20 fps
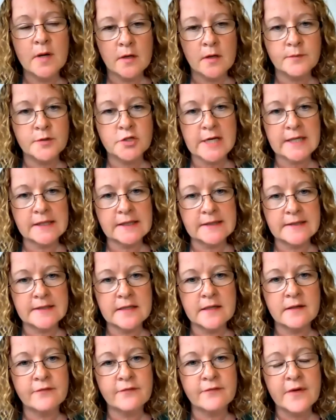and
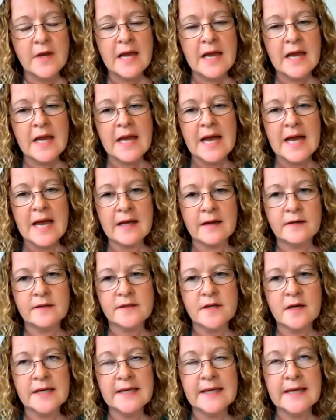objective.
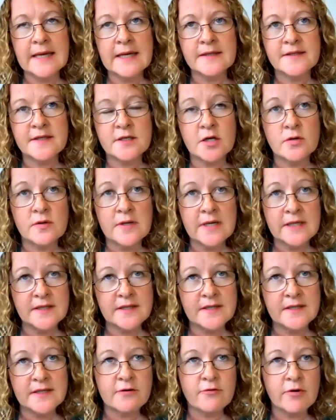And I guess don't
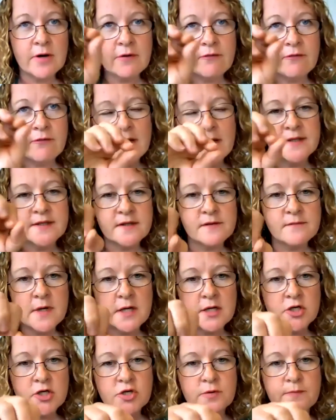necessarily write so
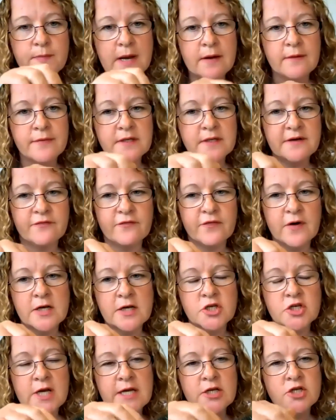much about the
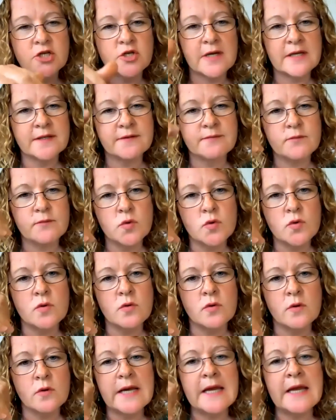differentiation. It's
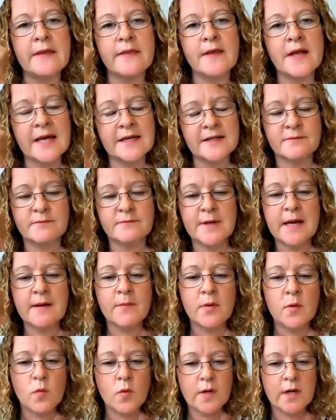more in the lesson
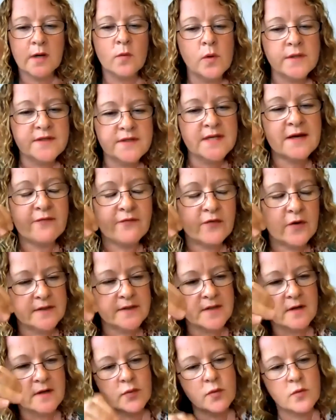plan. But what I would say, for
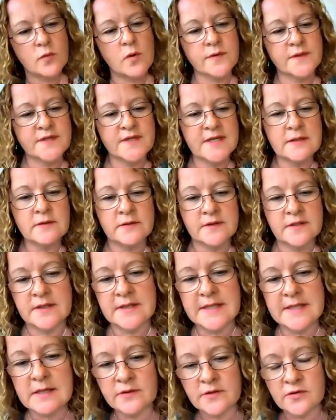example, on
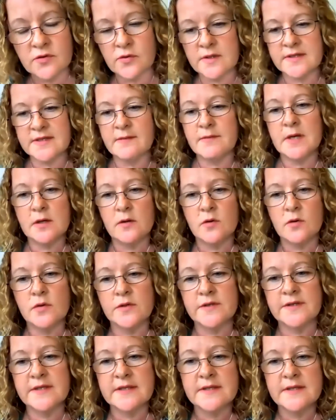CELTA, Delta and similar
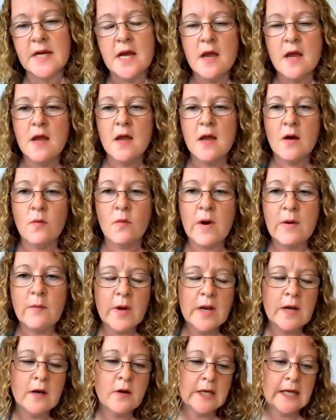courses,
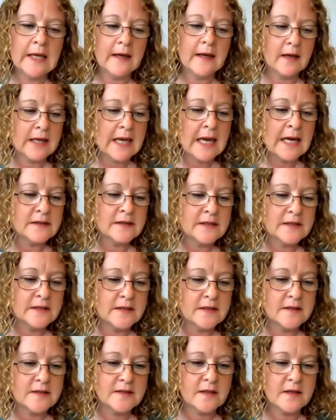when we're looking at
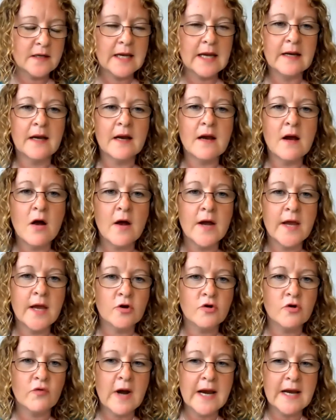candidates that are getting
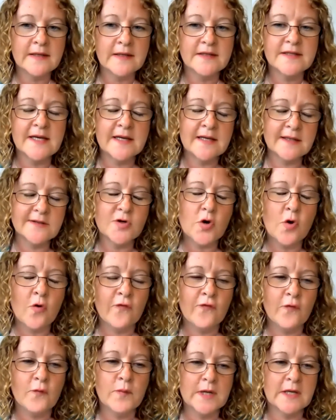higher grades, it's
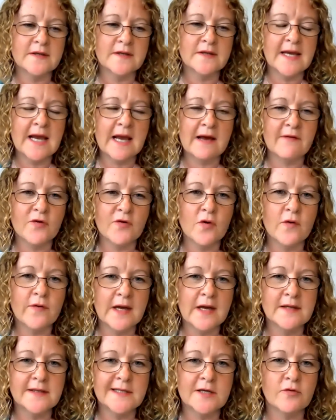often because they have got
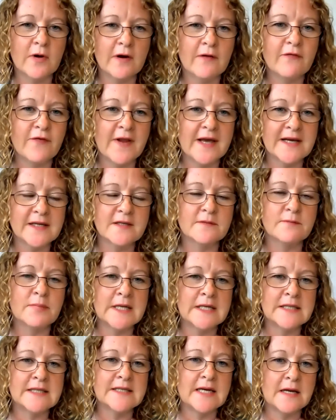that degree of
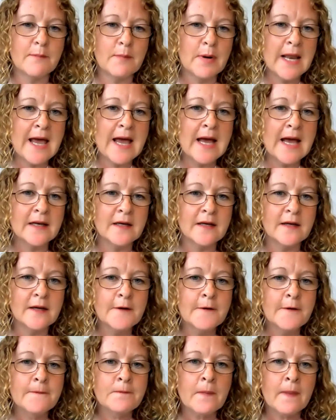flexibility in a plan.
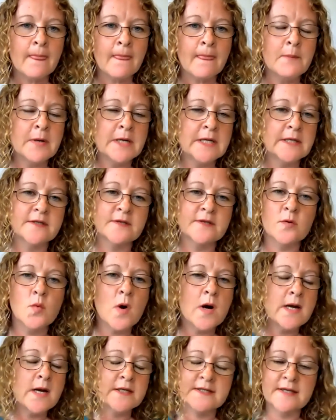Because the
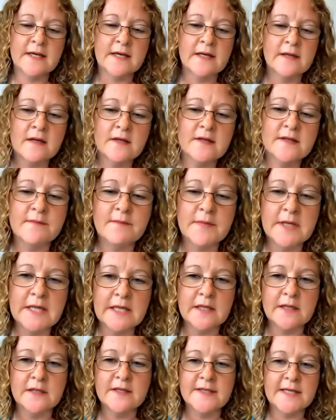worst thing that somebody
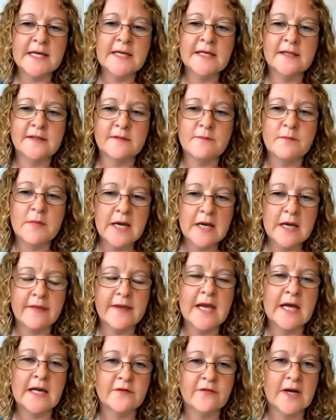can say to me at
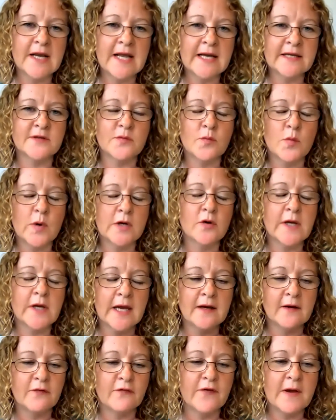the end of a lesson when you're
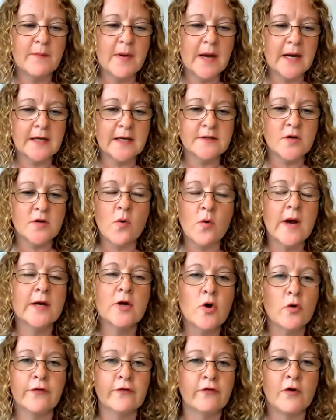getting feedback is, oh, I
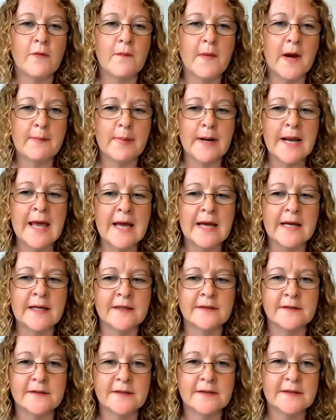got through my
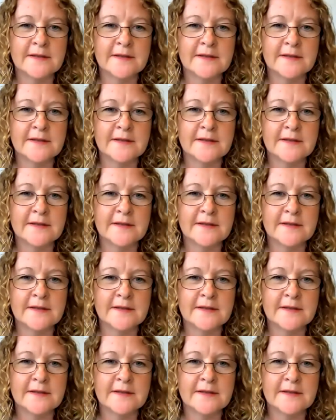plan.